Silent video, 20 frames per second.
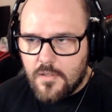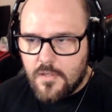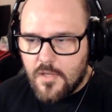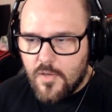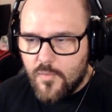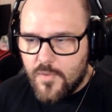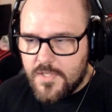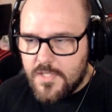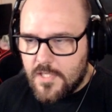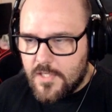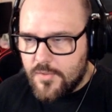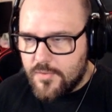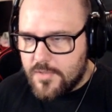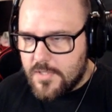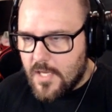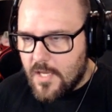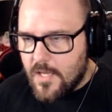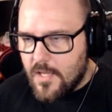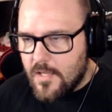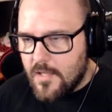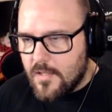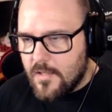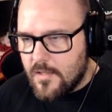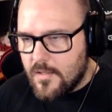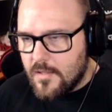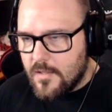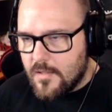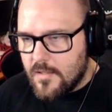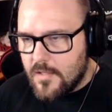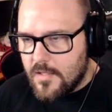And when did Luke die?
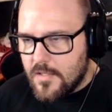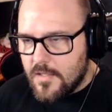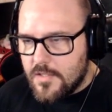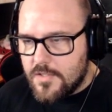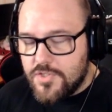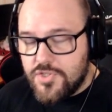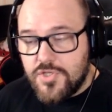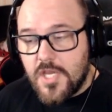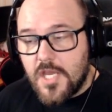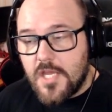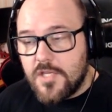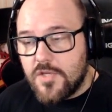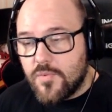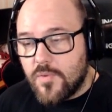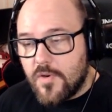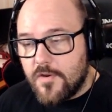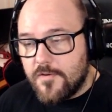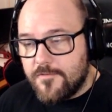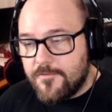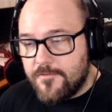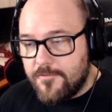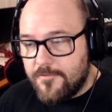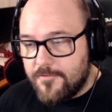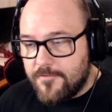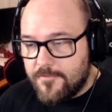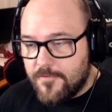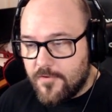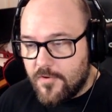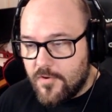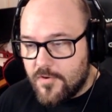January
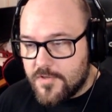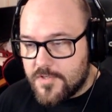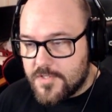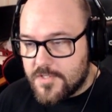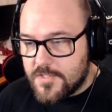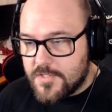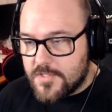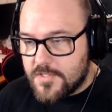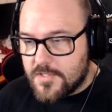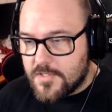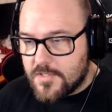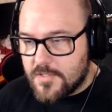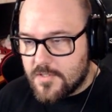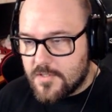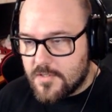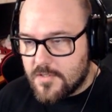1st.